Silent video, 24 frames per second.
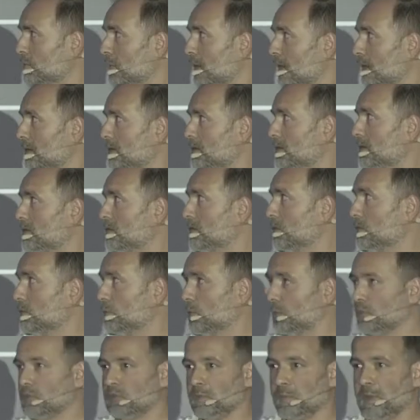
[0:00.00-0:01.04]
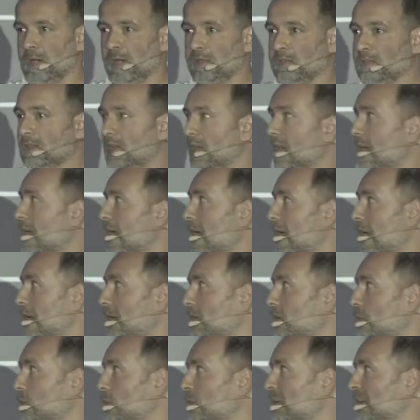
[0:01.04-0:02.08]
to buy it, don't want to buy it,
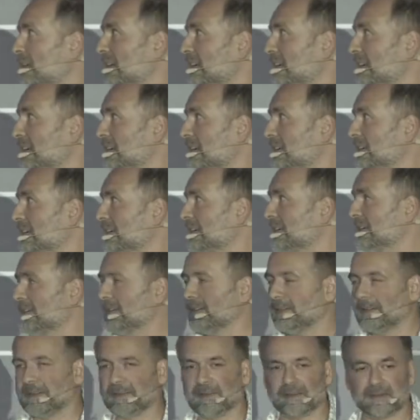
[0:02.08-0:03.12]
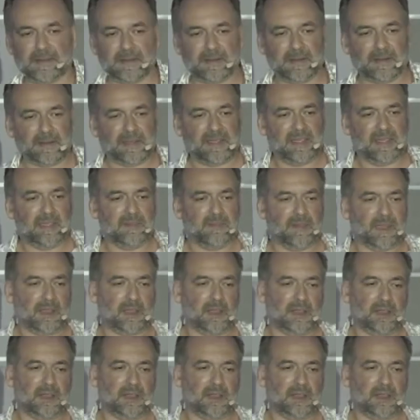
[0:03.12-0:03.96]
and you'll give a